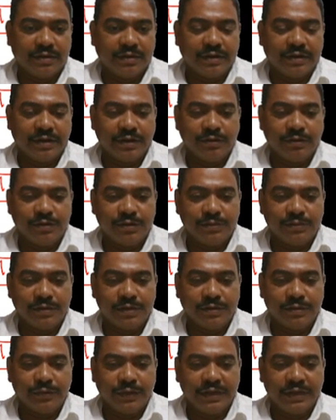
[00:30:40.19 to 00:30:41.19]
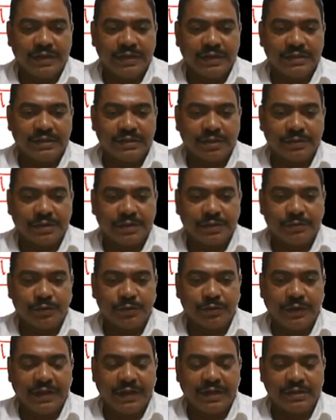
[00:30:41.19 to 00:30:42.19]
Galois wheel of 20 subscript
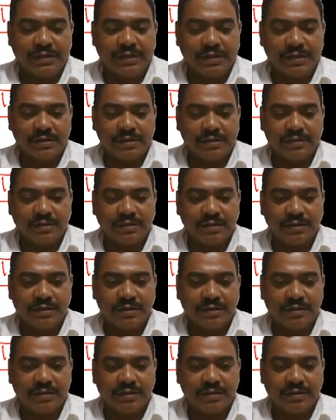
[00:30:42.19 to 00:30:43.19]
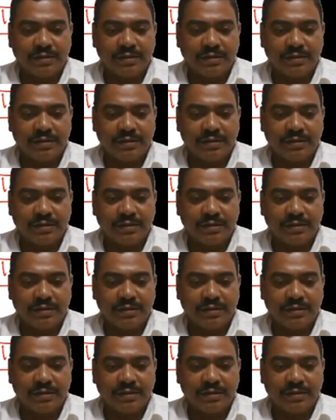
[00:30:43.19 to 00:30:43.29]
26, then